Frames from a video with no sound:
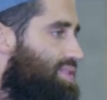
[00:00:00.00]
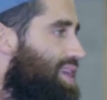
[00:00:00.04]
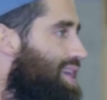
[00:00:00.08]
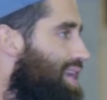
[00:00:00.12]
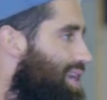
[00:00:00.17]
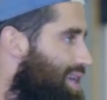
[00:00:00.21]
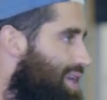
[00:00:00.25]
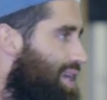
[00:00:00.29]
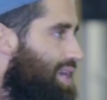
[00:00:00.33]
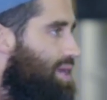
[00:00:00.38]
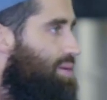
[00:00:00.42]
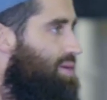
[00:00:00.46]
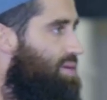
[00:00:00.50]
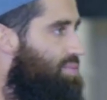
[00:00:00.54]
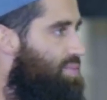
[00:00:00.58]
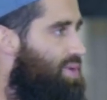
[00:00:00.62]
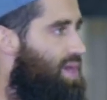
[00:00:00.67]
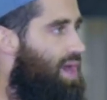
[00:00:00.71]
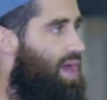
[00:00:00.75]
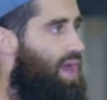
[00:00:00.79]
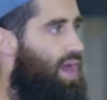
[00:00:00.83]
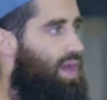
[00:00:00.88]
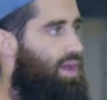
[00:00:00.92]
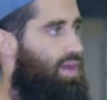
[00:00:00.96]
thinking
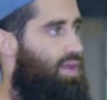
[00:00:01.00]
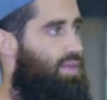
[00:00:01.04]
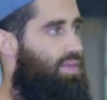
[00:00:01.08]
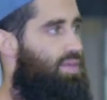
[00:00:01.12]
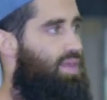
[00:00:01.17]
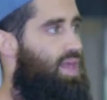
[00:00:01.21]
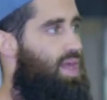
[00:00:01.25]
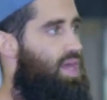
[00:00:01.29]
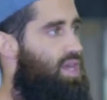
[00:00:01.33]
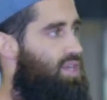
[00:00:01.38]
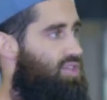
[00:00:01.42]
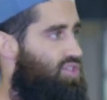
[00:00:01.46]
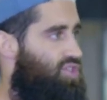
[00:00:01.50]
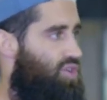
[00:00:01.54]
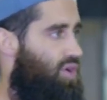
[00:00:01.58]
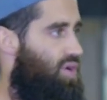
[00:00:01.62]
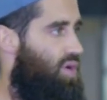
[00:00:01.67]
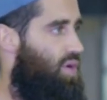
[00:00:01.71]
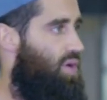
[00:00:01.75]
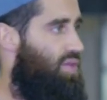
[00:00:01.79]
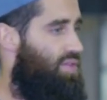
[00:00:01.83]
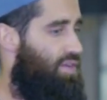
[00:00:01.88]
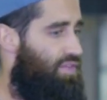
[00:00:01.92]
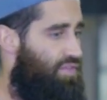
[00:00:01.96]
behind it.
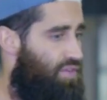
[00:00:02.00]
So the